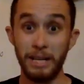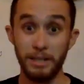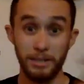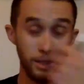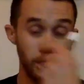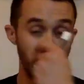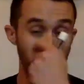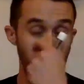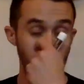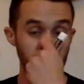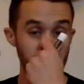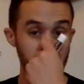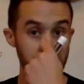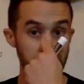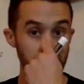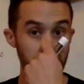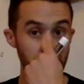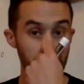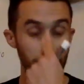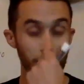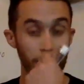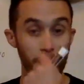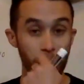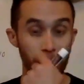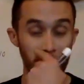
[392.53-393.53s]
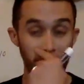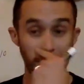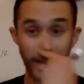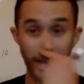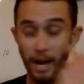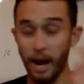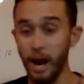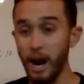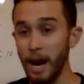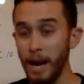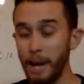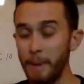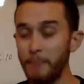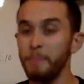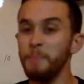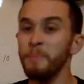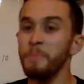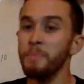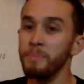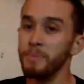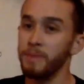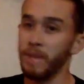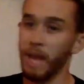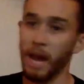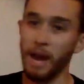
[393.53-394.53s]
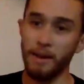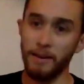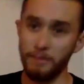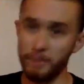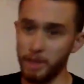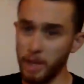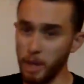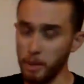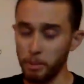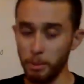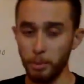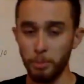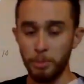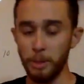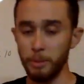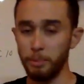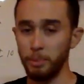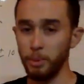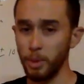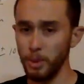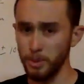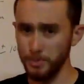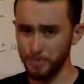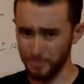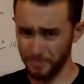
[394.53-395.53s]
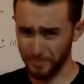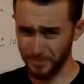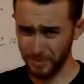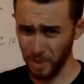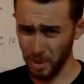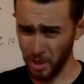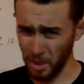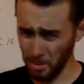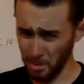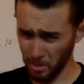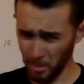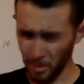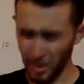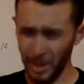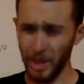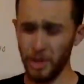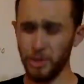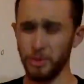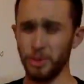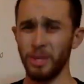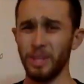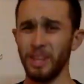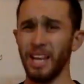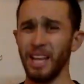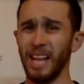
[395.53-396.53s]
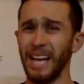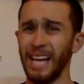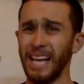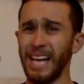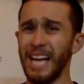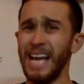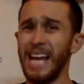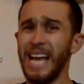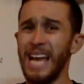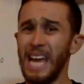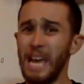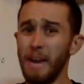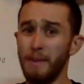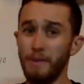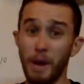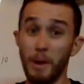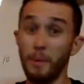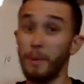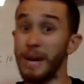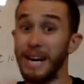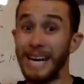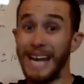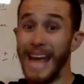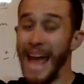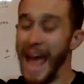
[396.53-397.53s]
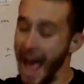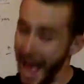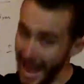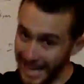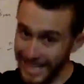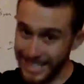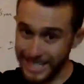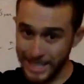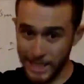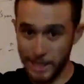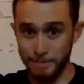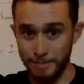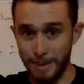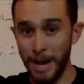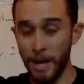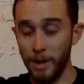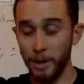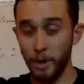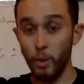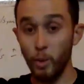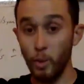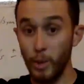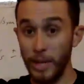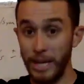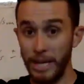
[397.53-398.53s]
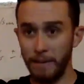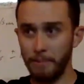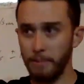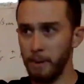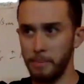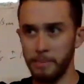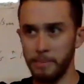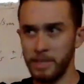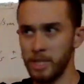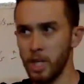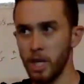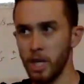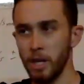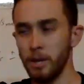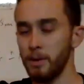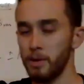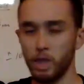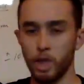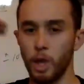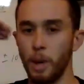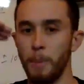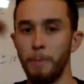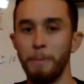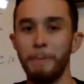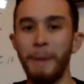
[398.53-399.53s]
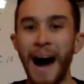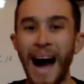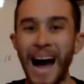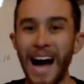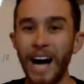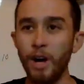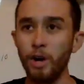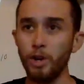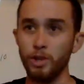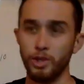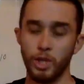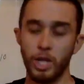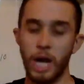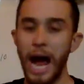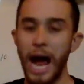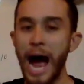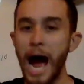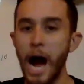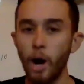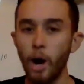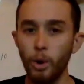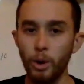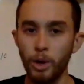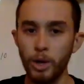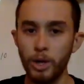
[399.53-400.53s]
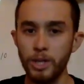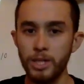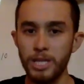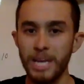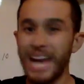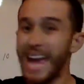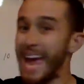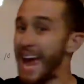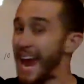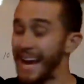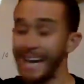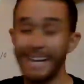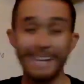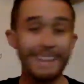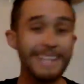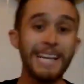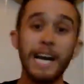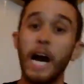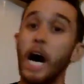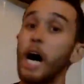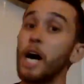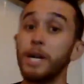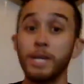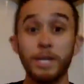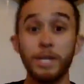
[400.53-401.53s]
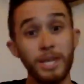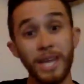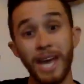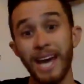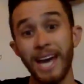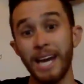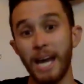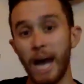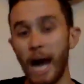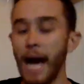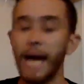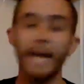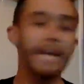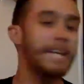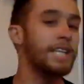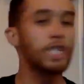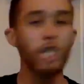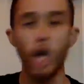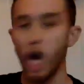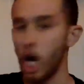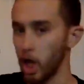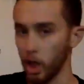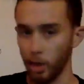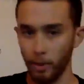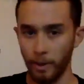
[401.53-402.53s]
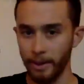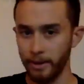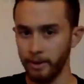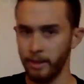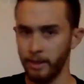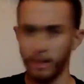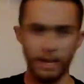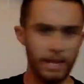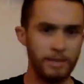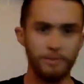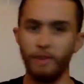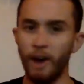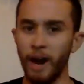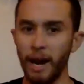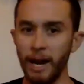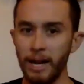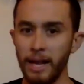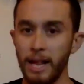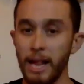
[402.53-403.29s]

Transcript: So for example, they'll be like, all right, I have a couple riders where they're like, if I ride X amount a week, maybe certain miles or hours, anything under that I can tolerate, and that's fine.